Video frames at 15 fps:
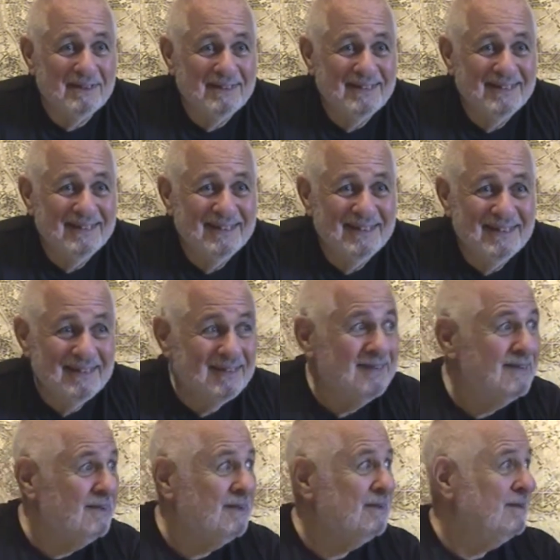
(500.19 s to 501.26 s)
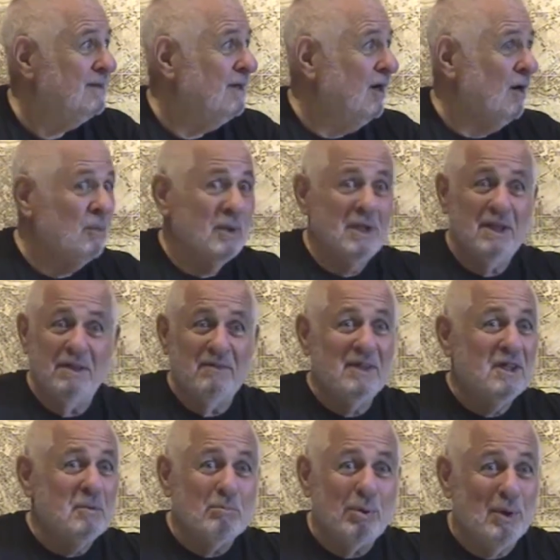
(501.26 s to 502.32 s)
Mm-hmm. Are we
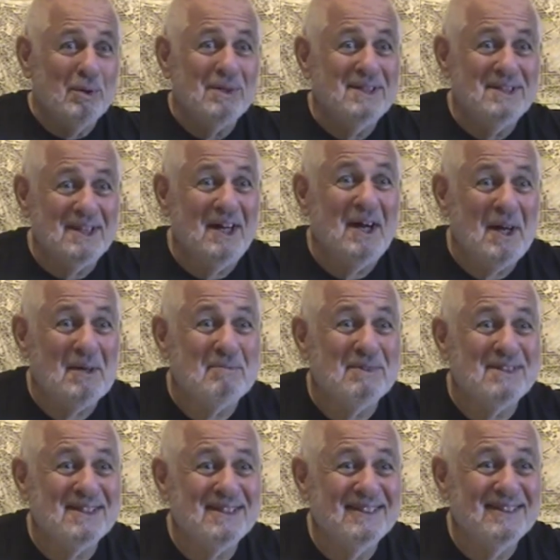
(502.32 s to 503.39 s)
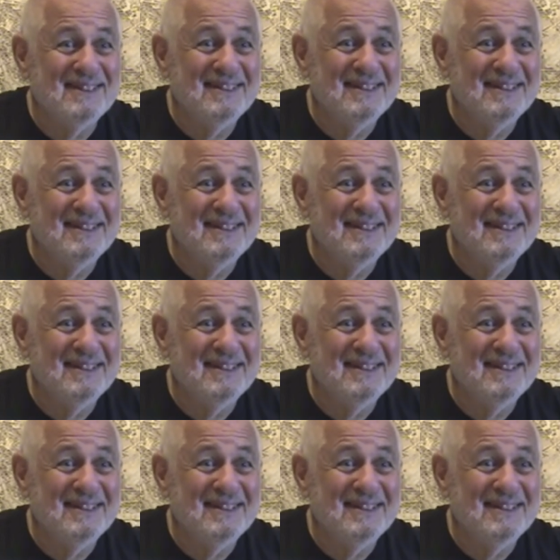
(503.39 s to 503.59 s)
living in broken times?